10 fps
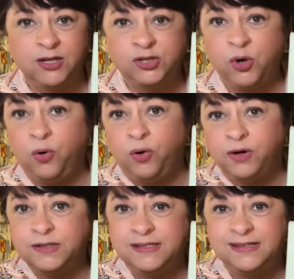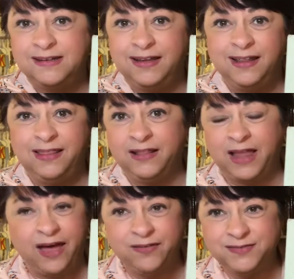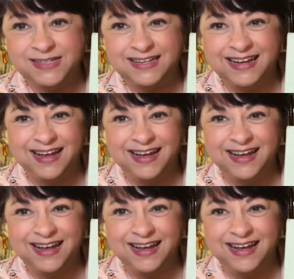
towards the left.